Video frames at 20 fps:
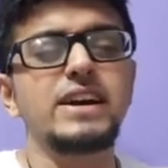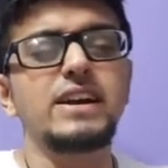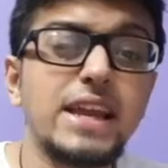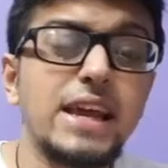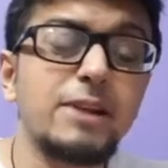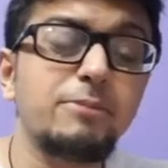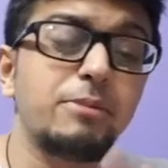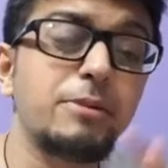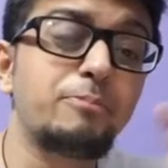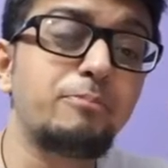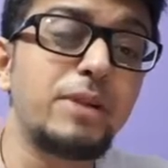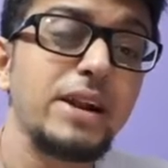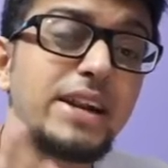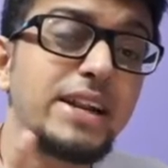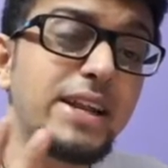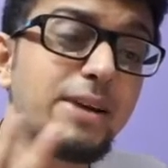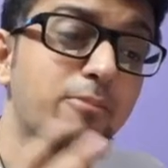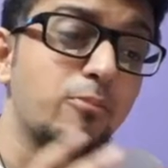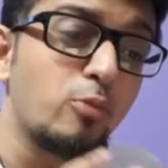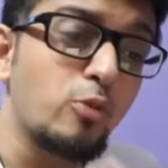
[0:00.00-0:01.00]
So there
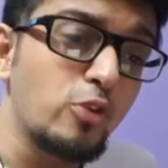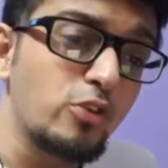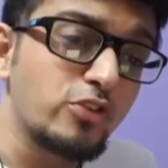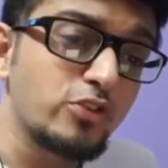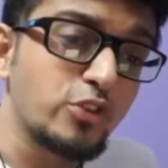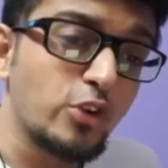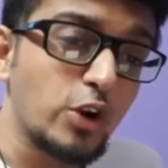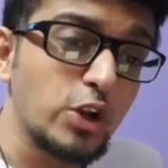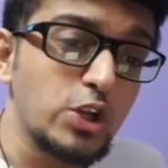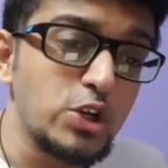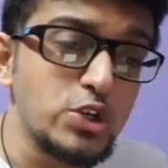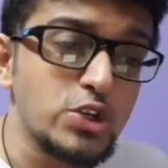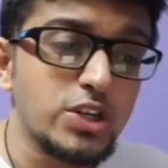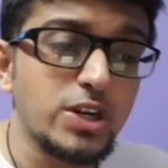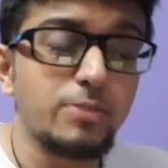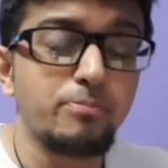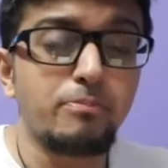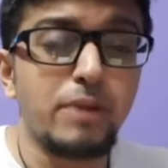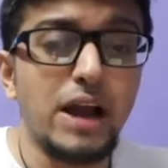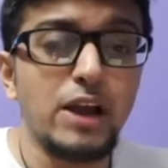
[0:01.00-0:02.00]
can be plenty more
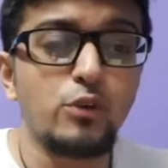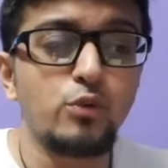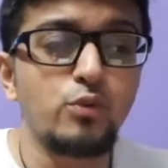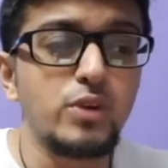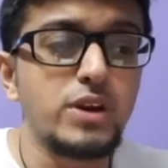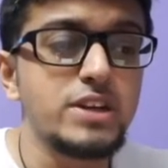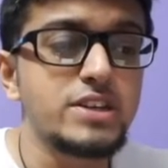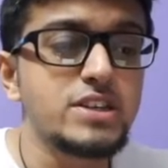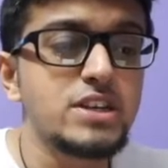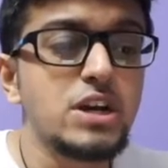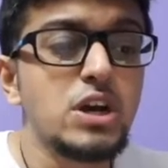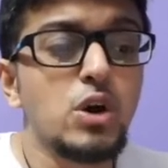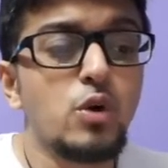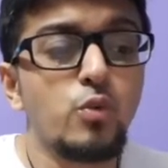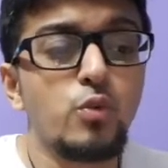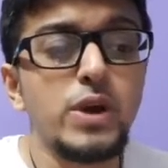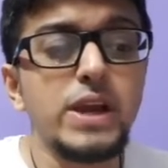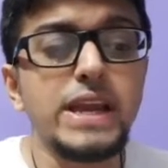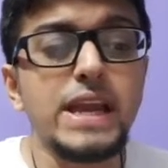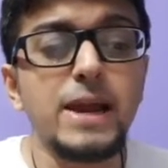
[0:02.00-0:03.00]
solution by
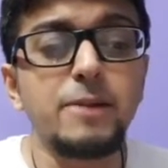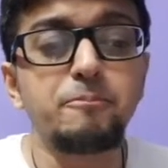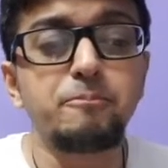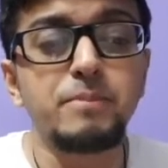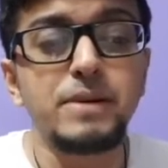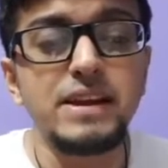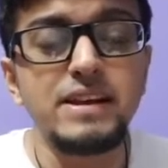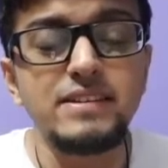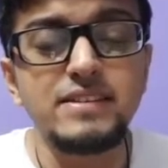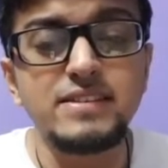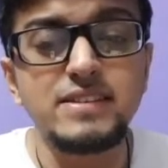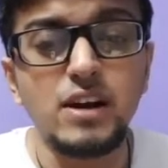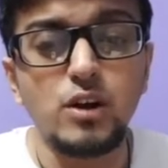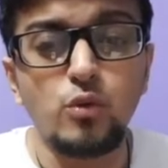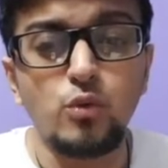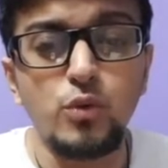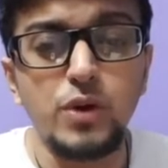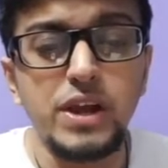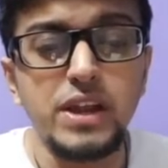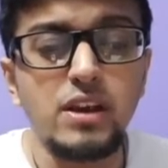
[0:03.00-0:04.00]
which we can
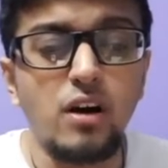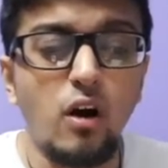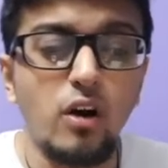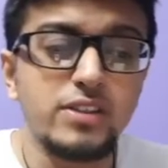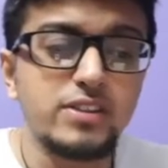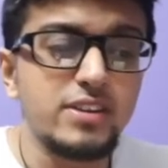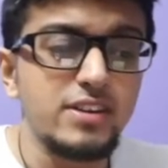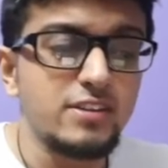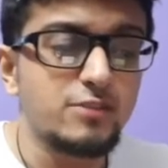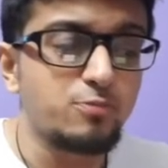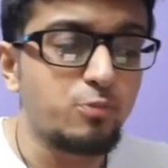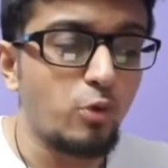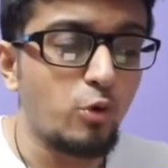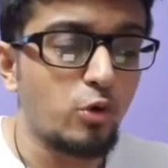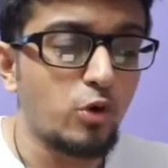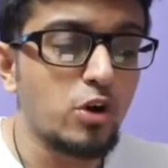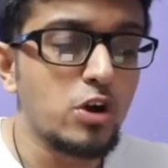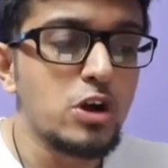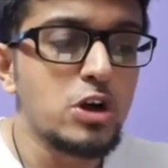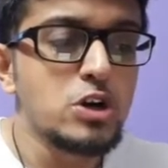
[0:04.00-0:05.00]
place the queen
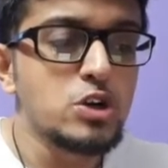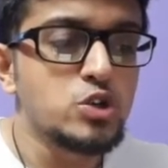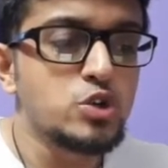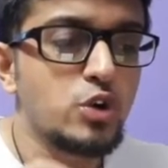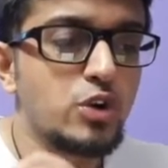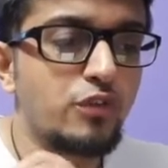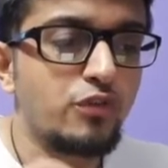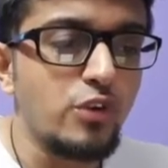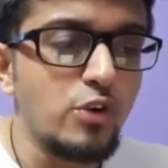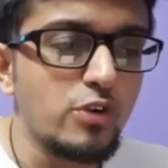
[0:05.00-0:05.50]
on this board.